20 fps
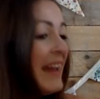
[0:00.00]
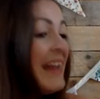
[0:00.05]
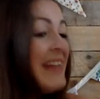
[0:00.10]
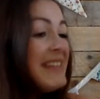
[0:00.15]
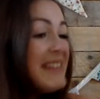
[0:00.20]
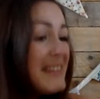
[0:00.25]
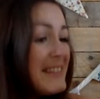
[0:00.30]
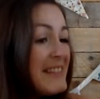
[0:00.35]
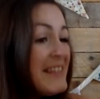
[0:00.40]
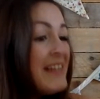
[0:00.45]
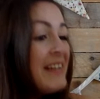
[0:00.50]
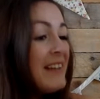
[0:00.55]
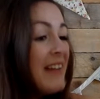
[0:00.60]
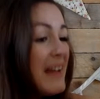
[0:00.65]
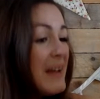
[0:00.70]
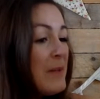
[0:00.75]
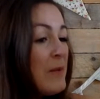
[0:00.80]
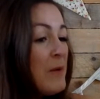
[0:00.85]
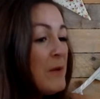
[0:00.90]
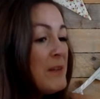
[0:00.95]
It does look
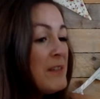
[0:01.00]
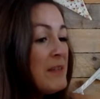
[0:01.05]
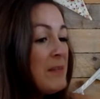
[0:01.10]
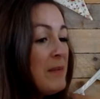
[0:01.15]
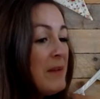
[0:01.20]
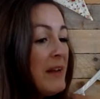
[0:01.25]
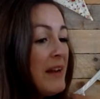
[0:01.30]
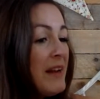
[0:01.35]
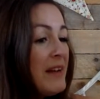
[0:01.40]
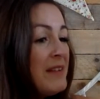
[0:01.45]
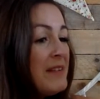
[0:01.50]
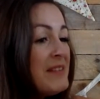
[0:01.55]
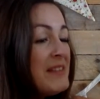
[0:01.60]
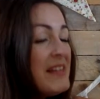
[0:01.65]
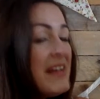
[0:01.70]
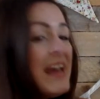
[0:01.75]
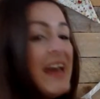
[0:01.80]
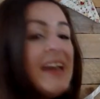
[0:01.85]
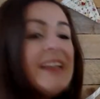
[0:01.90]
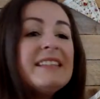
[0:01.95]
like water balloons.
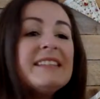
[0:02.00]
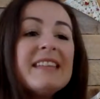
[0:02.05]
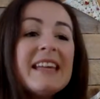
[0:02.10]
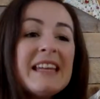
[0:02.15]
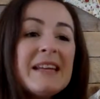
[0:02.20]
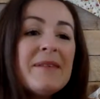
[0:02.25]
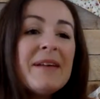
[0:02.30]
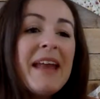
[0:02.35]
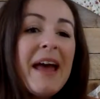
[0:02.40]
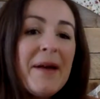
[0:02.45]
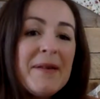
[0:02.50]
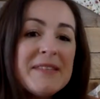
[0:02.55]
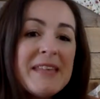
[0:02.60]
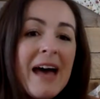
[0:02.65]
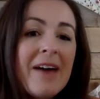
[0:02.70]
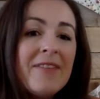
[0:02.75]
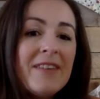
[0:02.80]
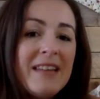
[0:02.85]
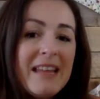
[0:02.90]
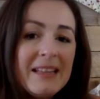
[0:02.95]
Does anyone else
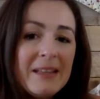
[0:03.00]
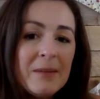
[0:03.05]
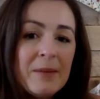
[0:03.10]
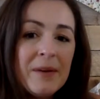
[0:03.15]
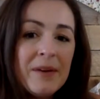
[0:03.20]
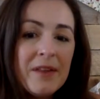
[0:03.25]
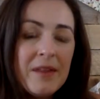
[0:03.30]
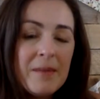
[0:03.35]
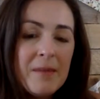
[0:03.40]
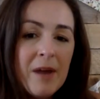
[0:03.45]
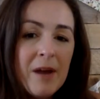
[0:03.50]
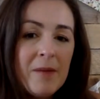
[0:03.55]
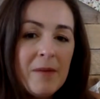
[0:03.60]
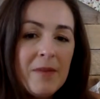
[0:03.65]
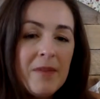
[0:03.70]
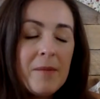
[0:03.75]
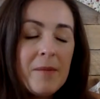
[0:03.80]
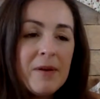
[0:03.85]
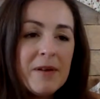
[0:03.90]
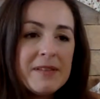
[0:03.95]
have a little one at the
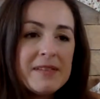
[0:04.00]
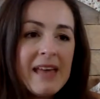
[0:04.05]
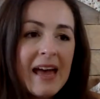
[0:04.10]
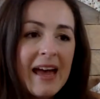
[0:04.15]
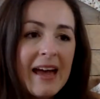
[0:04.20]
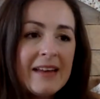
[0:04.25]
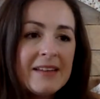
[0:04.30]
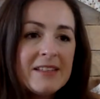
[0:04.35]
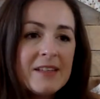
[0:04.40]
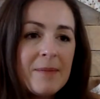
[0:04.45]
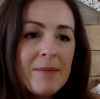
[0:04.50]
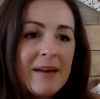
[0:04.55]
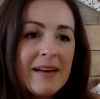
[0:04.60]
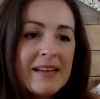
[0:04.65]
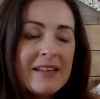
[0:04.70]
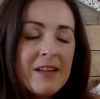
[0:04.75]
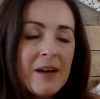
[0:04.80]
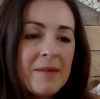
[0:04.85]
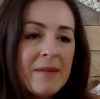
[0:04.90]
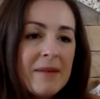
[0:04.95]
moment that puts their hand up
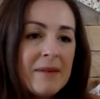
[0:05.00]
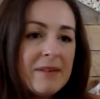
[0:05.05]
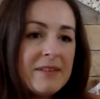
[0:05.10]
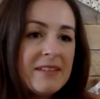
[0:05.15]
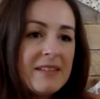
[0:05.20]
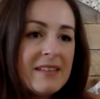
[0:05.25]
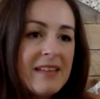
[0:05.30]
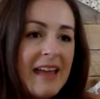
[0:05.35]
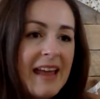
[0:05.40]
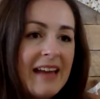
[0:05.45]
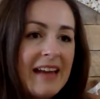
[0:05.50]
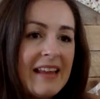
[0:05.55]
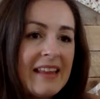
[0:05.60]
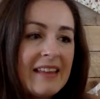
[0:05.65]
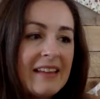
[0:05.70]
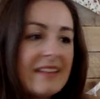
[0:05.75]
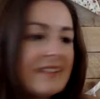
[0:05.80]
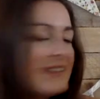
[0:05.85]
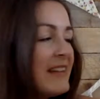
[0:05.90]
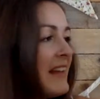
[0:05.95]
anytime they want to say
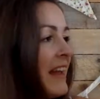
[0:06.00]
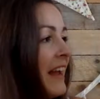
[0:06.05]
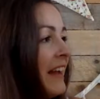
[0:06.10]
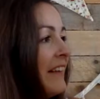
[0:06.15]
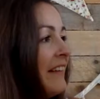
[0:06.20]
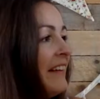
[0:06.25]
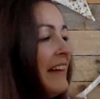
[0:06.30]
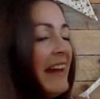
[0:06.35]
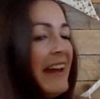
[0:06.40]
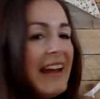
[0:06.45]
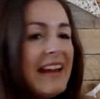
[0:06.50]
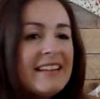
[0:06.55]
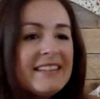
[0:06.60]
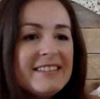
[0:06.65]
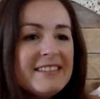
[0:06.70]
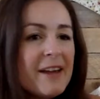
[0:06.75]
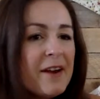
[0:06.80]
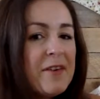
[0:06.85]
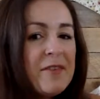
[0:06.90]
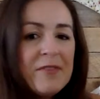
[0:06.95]
anything to you?
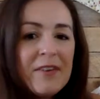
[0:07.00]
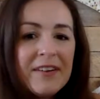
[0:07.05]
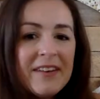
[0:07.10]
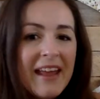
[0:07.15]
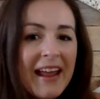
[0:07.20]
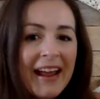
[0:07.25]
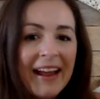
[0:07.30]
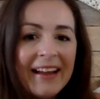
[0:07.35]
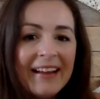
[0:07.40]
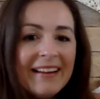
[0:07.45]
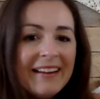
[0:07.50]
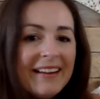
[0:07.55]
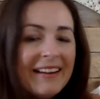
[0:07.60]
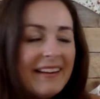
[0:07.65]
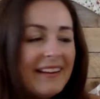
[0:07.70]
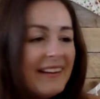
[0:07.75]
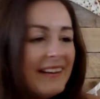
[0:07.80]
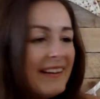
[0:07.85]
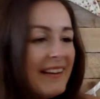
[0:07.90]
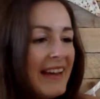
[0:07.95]
It's so funny.
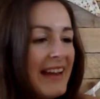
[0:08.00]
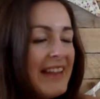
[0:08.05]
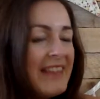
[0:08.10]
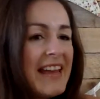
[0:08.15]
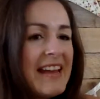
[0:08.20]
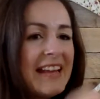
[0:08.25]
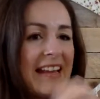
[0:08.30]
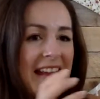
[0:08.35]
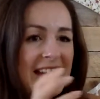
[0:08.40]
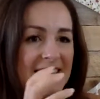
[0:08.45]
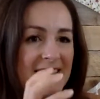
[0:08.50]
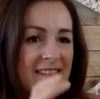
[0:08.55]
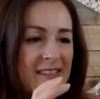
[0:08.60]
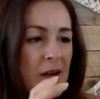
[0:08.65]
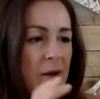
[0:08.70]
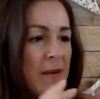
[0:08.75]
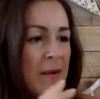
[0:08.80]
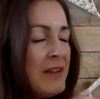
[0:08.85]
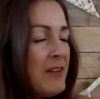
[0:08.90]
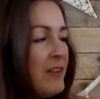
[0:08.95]
It's
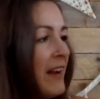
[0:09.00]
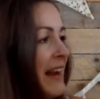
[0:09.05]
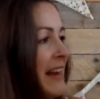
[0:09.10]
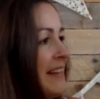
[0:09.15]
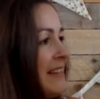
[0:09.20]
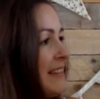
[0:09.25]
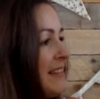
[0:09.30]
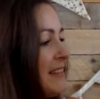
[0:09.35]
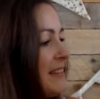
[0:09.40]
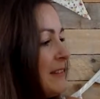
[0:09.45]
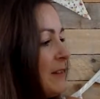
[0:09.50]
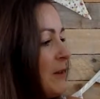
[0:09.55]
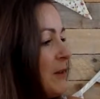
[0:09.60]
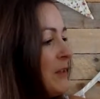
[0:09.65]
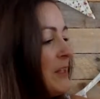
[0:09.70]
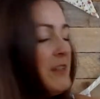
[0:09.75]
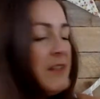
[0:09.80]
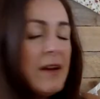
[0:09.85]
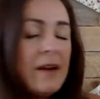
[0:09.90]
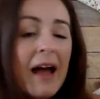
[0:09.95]
so ingrained at
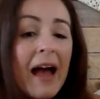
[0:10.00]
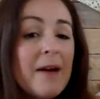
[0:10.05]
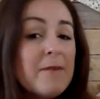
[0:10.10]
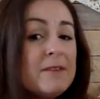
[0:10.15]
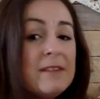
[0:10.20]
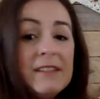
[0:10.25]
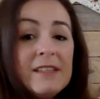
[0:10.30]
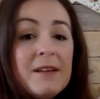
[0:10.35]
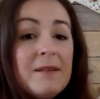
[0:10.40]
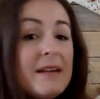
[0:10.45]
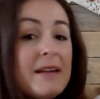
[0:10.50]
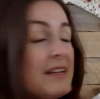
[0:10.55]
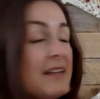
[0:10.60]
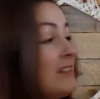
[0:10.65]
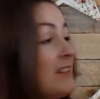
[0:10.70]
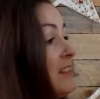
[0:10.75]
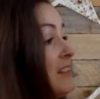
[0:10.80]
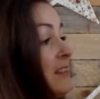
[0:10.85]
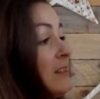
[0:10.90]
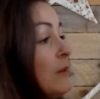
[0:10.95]
school. You don't have to do it.
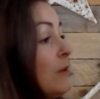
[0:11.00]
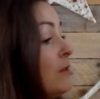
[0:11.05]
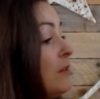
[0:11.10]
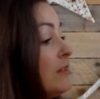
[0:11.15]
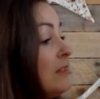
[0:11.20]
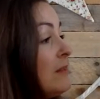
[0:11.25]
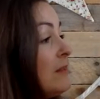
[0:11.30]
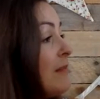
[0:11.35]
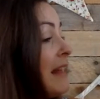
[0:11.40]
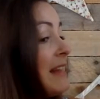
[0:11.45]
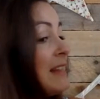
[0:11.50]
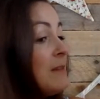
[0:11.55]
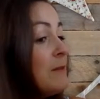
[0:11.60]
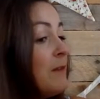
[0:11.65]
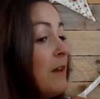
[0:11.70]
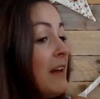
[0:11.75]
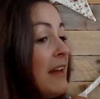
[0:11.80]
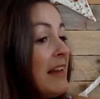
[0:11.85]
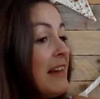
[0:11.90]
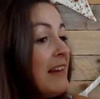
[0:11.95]
You just talk to me. It's
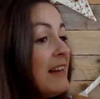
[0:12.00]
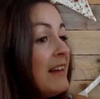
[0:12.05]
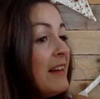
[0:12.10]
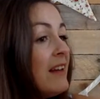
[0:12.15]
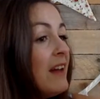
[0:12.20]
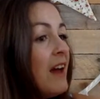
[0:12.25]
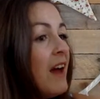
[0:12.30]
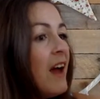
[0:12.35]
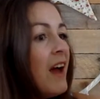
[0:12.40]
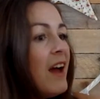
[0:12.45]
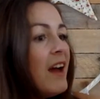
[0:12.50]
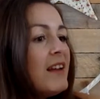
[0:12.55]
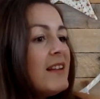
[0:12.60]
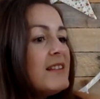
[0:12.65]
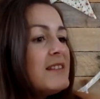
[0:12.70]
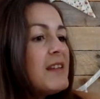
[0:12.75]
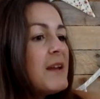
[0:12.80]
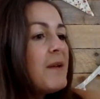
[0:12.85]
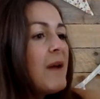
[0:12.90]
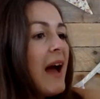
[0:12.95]
fine.
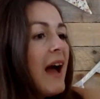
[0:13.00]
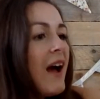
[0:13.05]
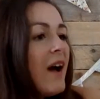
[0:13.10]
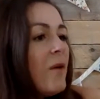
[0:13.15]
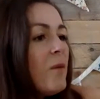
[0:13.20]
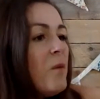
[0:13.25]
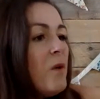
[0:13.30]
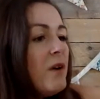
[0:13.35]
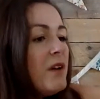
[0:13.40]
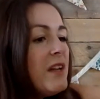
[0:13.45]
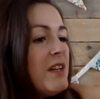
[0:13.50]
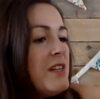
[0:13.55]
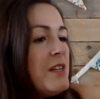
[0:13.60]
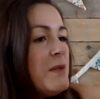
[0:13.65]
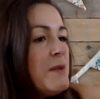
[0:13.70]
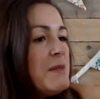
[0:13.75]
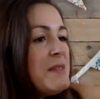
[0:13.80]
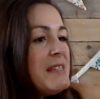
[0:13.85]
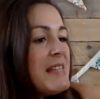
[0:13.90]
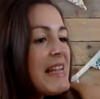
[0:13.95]
So what can
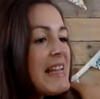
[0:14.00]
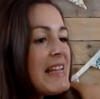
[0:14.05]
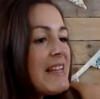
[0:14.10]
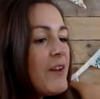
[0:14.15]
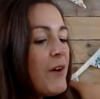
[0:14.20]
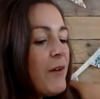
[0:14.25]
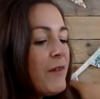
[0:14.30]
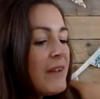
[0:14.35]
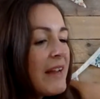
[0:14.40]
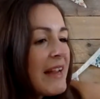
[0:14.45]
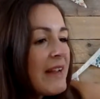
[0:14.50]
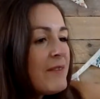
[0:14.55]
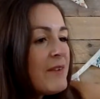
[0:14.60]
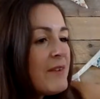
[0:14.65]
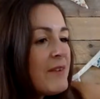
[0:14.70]
you see, Connie?